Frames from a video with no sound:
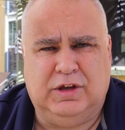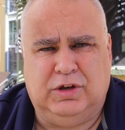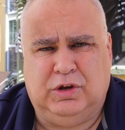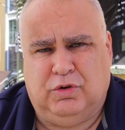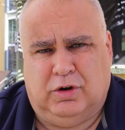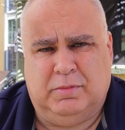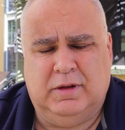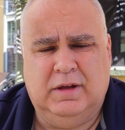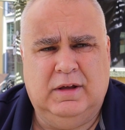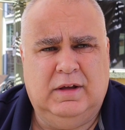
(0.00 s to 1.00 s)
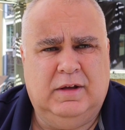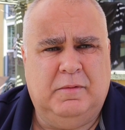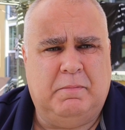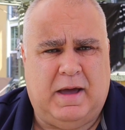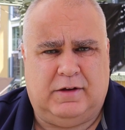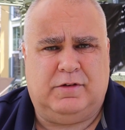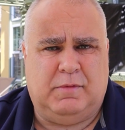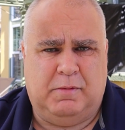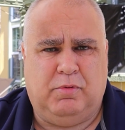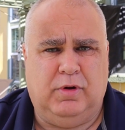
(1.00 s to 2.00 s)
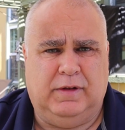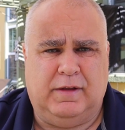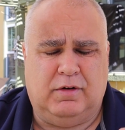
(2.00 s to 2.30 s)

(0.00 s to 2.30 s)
Europe, back to my point,